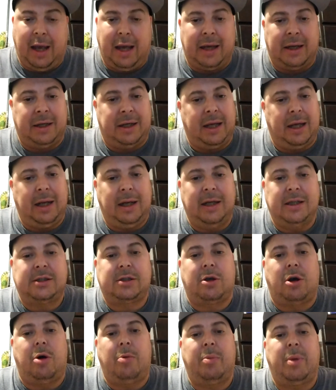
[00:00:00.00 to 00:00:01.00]
and then it's
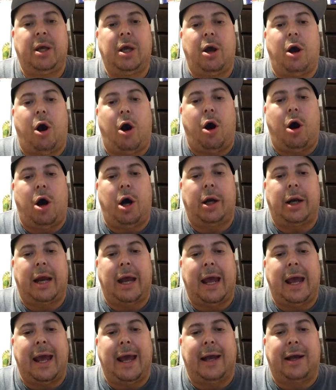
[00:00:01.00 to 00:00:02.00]
gonna be on
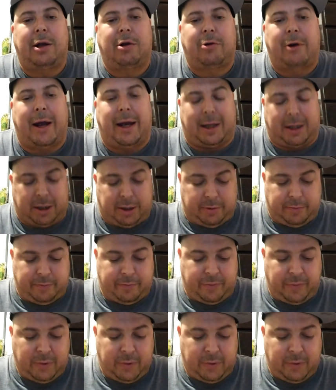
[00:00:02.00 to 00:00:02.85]
and cracking.